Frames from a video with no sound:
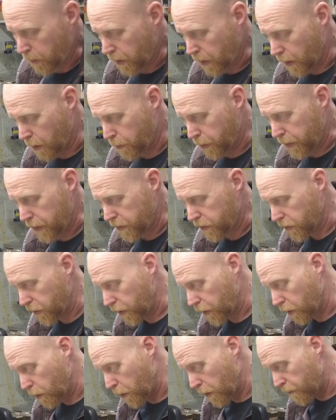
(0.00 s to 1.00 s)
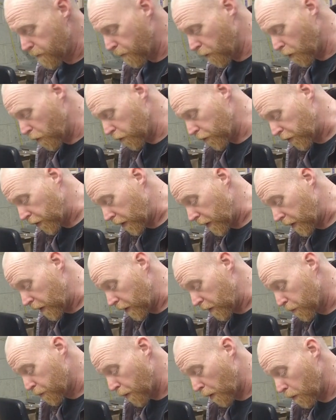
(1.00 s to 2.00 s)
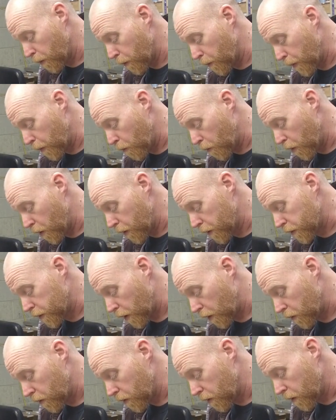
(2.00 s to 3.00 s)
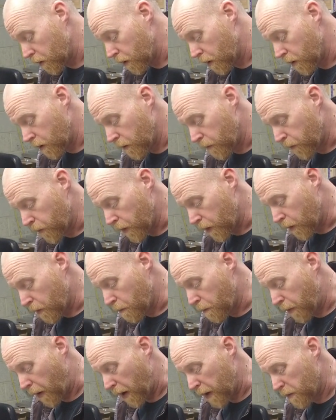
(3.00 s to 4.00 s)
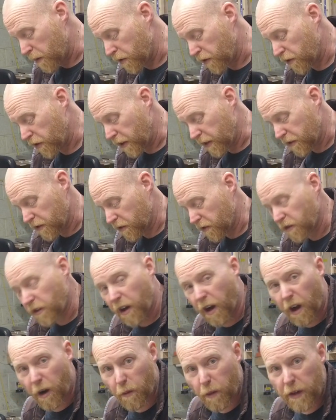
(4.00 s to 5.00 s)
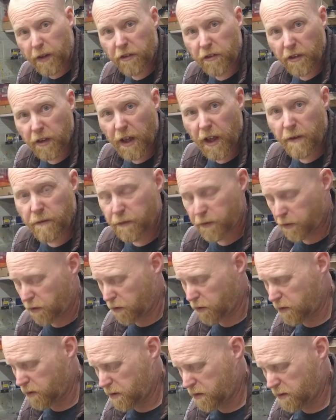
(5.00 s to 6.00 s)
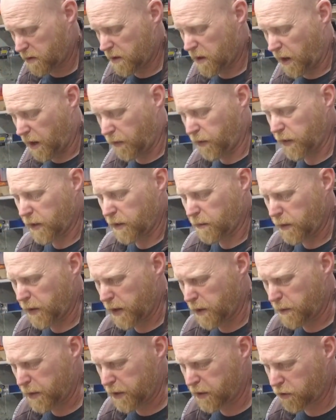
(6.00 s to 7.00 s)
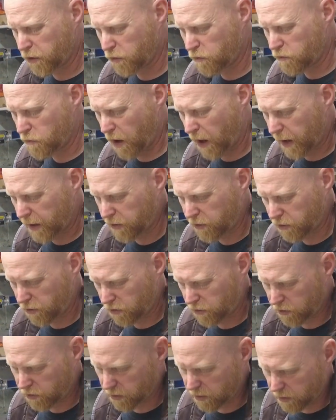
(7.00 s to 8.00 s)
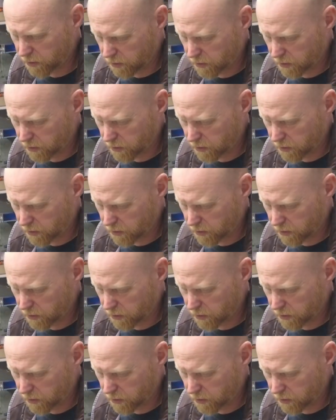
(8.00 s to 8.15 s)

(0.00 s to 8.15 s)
a piece that you're going to be forging, it's probably been worked on by a machine to start with. So therefore, I think you're being a bit too righteous.